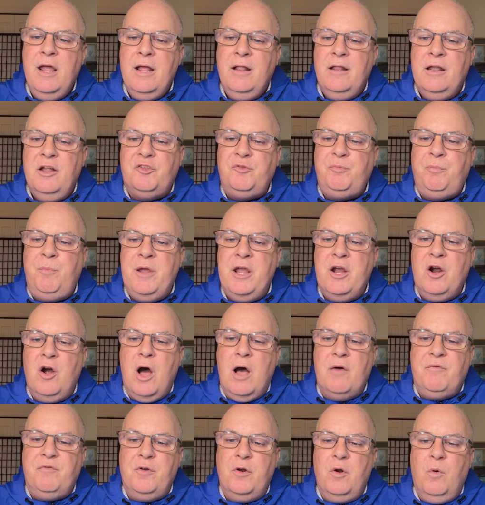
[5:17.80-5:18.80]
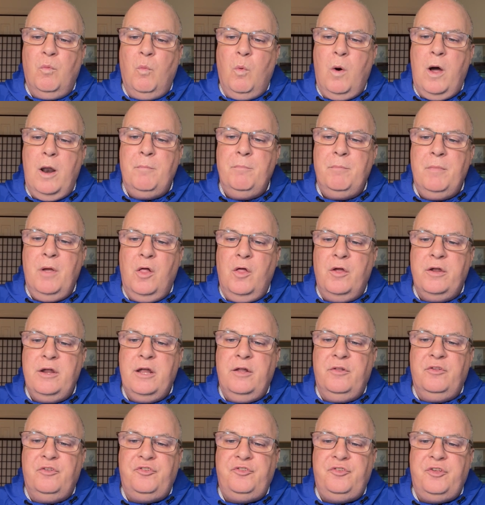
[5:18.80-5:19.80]
It's being offered at
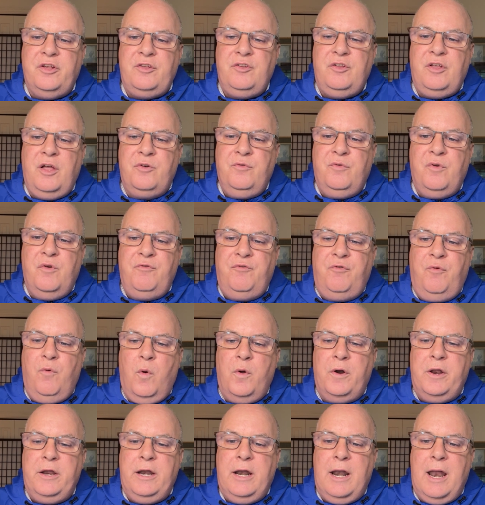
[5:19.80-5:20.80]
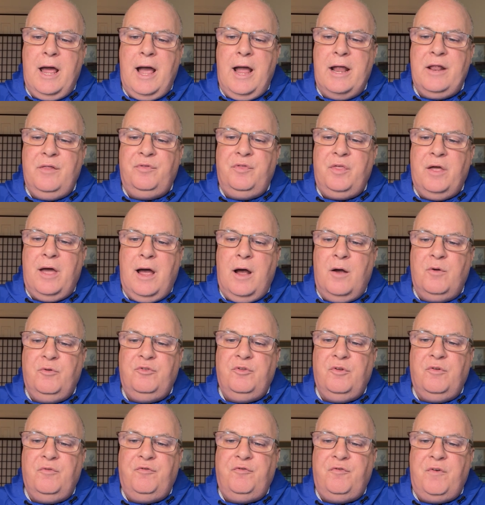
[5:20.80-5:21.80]

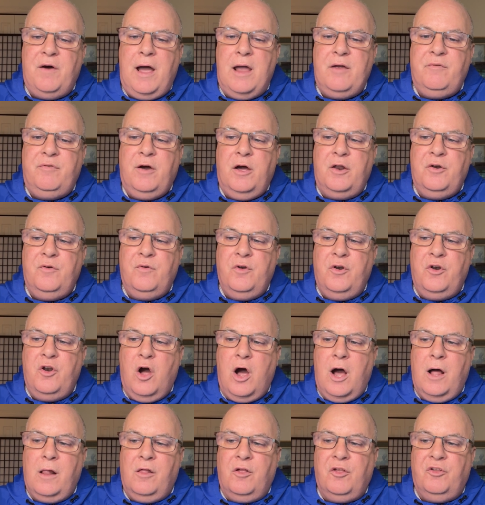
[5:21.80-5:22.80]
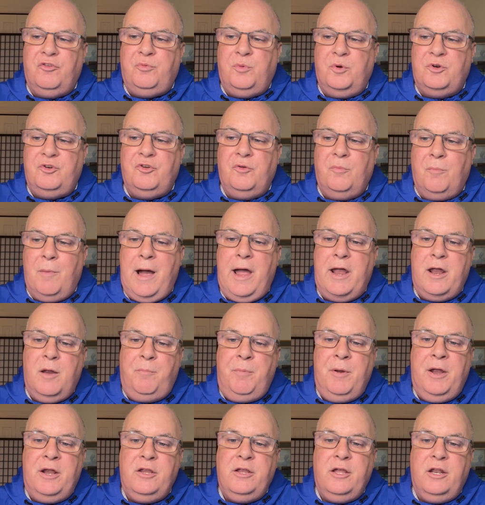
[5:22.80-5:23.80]
$1,649,500, which in my
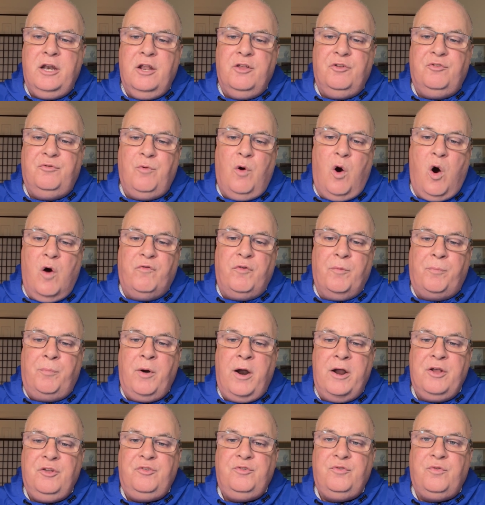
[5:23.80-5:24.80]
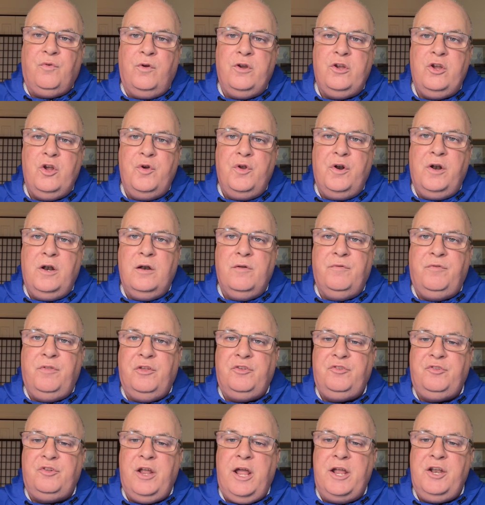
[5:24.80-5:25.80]
opinion is overpriced for a unit of
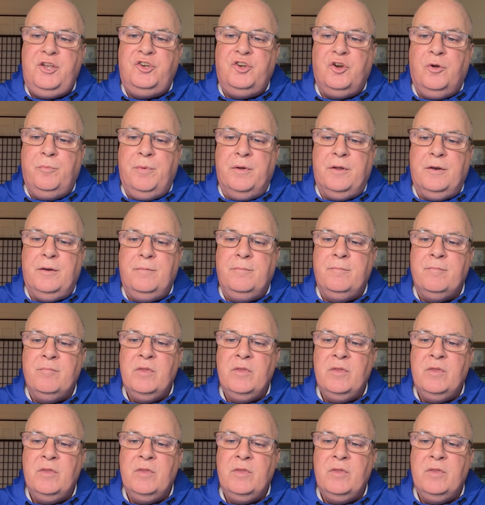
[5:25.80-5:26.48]
this nature, but